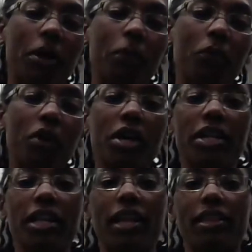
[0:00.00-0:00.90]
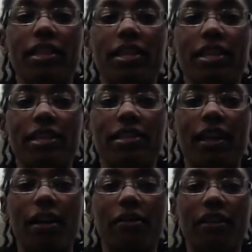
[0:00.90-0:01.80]
one and then
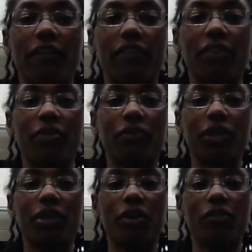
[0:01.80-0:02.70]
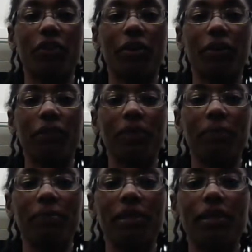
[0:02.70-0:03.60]
left 3 over here
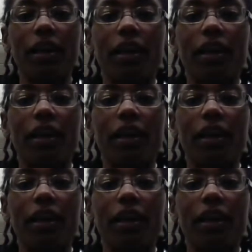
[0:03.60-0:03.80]
empty.